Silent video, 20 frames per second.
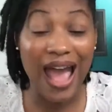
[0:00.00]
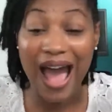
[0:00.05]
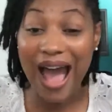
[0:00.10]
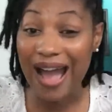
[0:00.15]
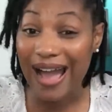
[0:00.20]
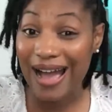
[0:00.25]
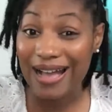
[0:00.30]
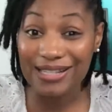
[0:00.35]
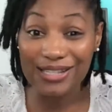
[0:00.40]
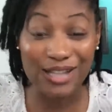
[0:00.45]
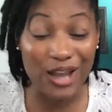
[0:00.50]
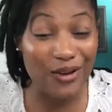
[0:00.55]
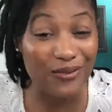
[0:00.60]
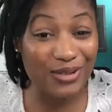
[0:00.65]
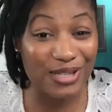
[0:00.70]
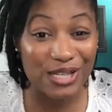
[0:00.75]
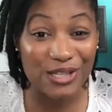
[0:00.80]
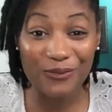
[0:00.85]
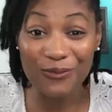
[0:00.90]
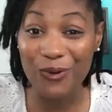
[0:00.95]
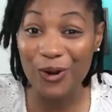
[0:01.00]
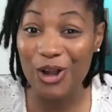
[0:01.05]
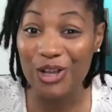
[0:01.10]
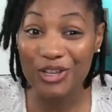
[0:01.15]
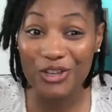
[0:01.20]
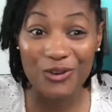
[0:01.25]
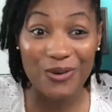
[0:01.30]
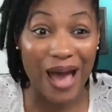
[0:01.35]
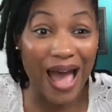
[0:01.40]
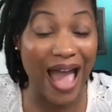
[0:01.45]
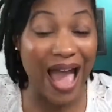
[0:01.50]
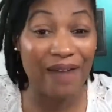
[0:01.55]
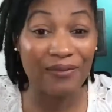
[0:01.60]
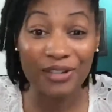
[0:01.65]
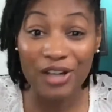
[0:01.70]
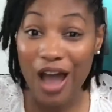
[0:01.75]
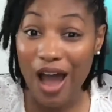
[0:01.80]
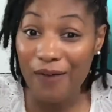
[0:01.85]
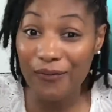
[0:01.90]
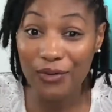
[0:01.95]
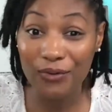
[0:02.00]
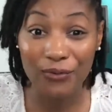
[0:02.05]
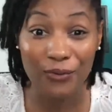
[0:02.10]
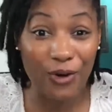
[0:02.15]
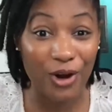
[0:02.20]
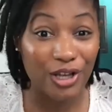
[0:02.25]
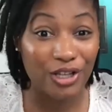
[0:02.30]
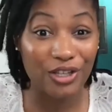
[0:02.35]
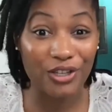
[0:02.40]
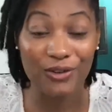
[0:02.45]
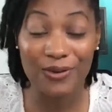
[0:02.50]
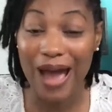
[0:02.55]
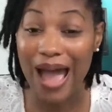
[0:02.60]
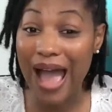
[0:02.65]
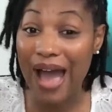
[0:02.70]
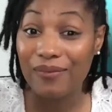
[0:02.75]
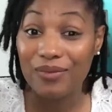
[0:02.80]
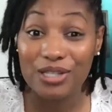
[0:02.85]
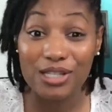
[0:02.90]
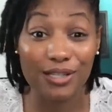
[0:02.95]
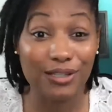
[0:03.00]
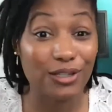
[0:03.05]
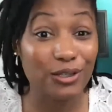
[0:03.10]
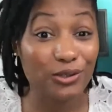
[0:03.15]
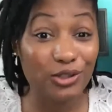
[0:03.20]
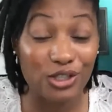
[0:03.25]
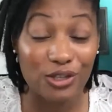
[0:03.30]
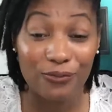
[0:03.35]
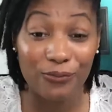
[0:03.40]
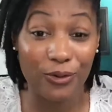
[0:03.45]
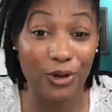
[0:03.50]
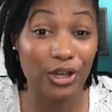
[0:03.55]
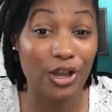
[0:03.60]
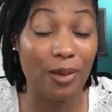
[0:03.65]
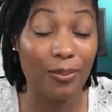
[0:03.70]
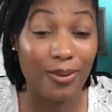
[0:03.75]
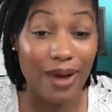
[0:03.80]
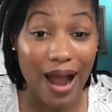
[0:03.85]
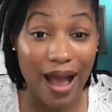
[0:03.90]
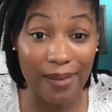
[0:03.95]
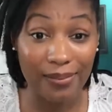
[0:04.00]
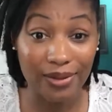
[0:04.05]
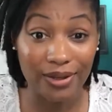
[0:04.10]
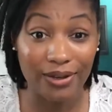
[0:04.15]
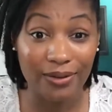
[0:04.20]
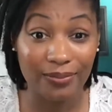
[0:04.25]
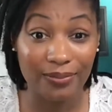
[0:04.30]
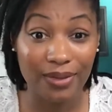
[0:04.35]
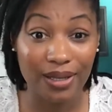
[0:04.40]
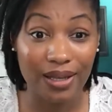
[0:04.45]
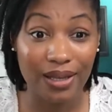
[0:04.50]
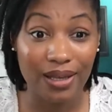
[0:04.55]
I got services for you. I have an offer for you. I have a solution for your problem.